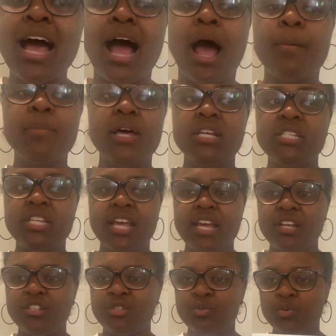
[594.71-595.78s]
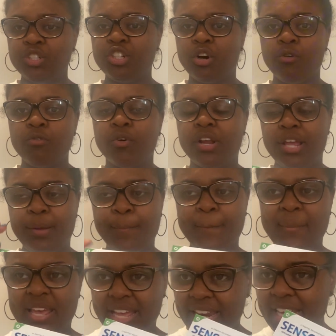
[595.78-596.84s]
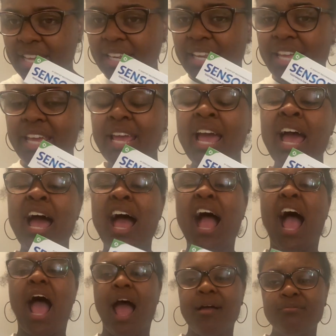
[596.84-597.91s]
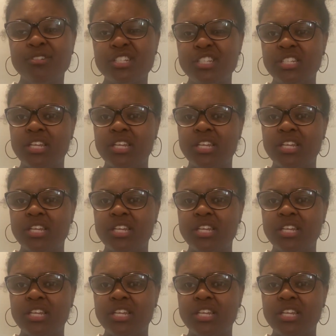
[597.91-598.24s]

I'm not saying switch over immediately. I'm just